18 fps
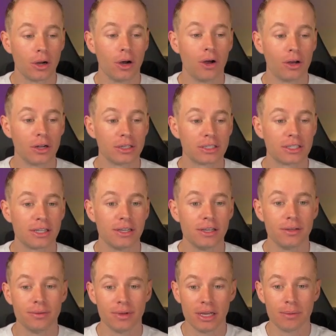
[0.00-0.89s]
all
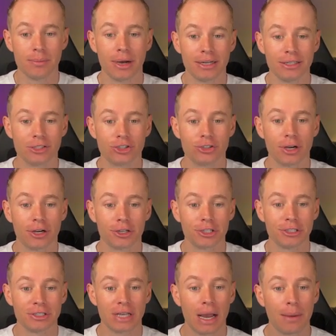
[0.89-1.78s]
honesty, in my
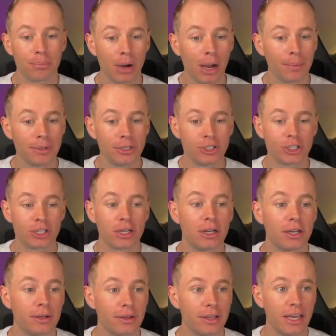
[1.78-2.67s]
instructions, I'm probably just
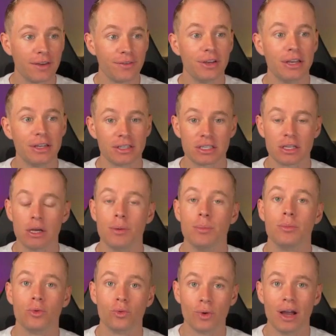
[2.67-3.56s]
gonna give it
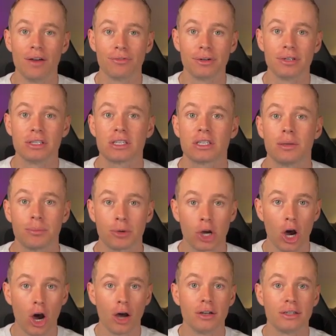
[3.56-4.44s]
some reference, some
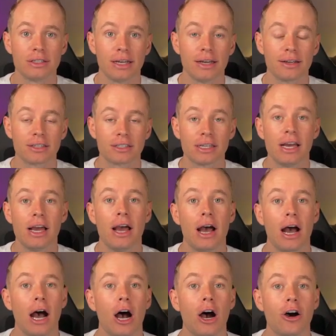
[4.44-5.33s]
context
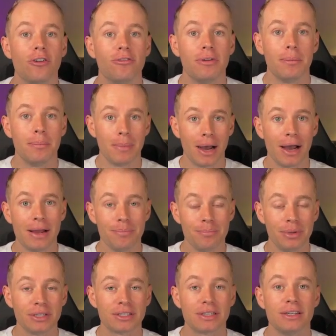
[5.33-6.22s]
of my
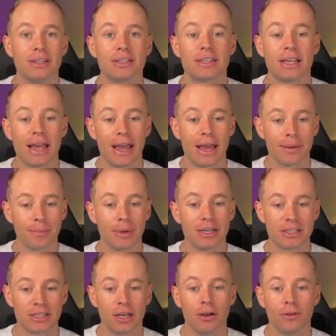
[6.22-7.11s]
business and
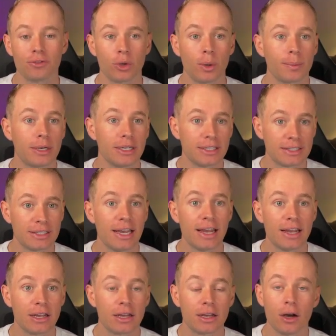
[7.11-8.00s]
myself. So I'm going to
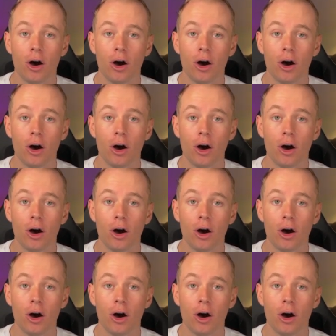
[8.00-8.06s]
take